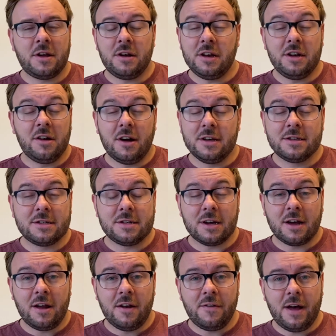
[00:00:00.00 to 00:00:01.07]
nice to
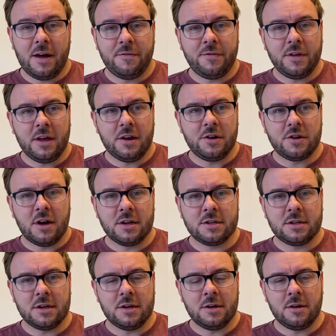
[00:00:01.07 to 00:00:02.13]
kind of have the
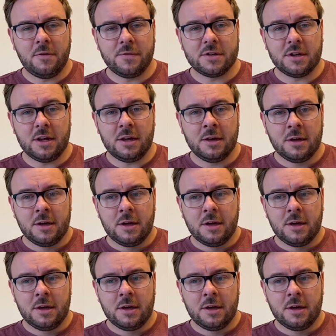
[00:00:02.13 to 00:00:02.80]
interest, and obviously